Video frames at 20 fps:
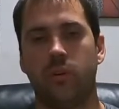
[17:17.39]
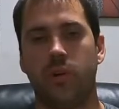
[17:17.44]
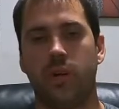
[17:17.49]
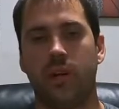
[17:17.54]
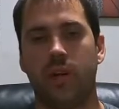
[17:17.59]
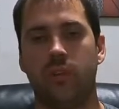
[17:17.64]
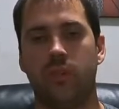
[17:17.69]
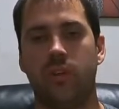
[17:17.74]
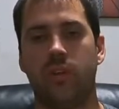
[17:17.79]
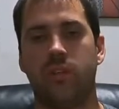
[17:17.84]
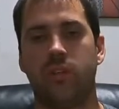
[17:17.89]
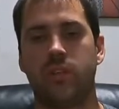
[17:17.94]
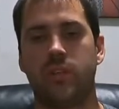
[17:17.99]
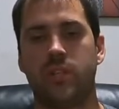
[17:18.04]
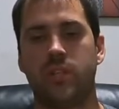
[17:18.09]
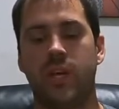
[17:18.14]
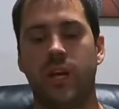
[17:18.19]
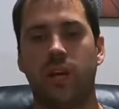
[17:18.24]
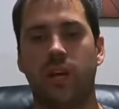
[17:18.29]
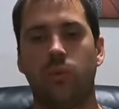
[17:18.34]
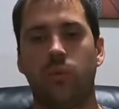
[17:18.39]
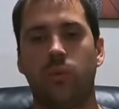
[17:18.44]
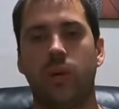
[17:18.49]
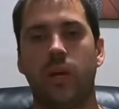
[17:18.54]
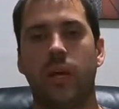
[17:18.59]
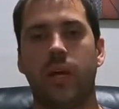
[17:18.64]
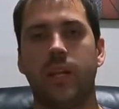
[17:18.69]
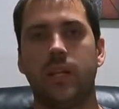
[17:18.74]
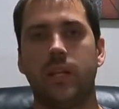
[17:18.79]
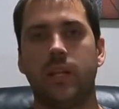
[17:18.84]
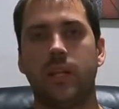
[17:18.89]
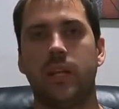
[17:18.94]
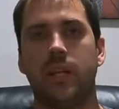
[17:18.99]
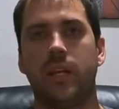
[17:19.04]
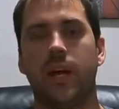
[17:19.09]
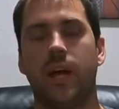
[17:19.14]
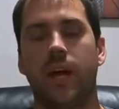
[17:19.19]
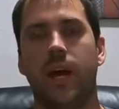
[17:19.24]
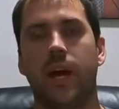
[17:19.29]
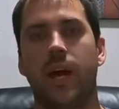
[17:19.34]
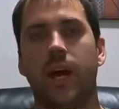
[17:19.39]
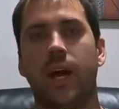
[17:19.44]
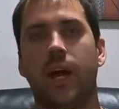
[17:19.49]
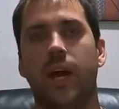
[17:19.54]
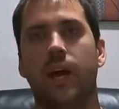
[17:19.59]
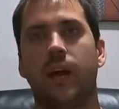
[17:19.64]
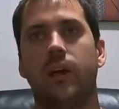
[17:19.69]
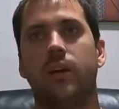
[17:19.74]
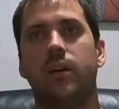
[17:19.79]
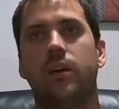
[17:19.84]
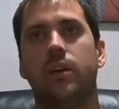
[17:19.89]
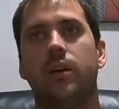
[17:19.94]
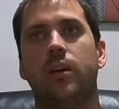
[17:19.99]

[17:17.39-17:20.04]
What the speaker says: And then the second one I did, I